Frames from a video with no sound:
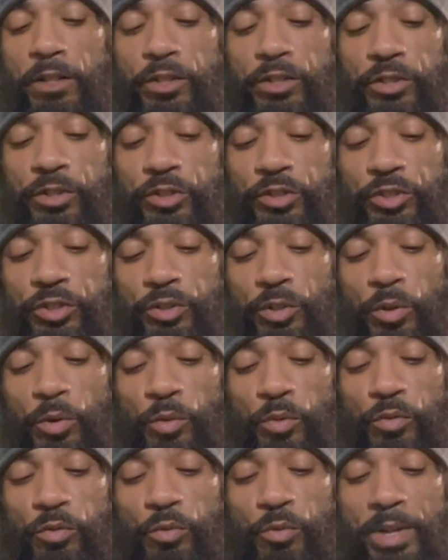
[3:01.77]

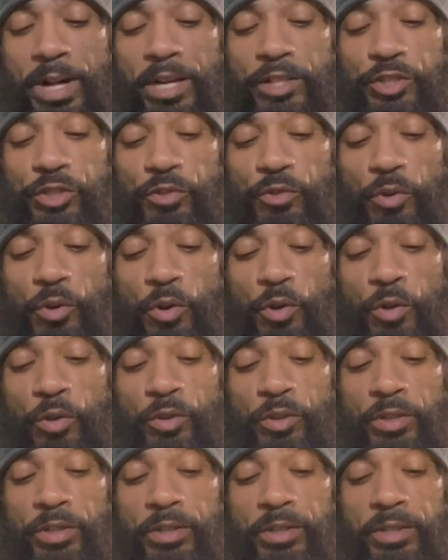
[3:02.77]
So through that
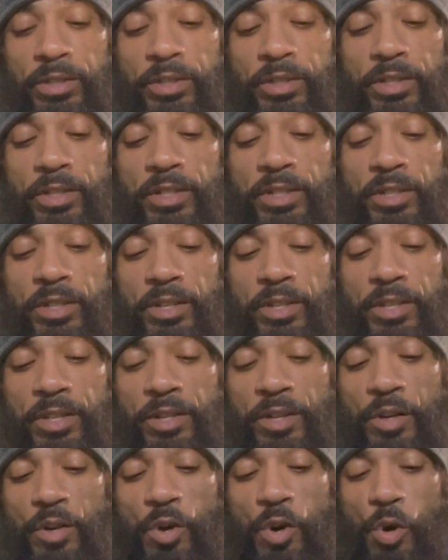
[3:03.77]
scroll,
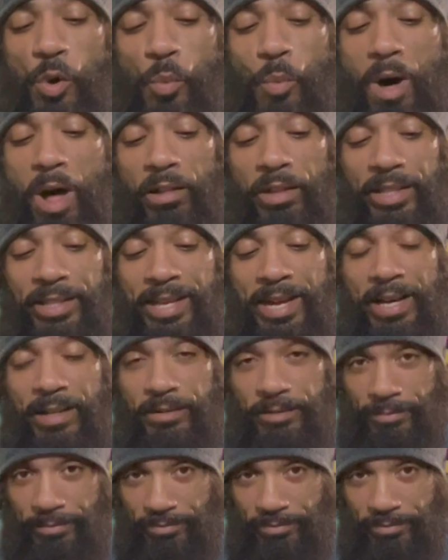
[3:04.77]
while in that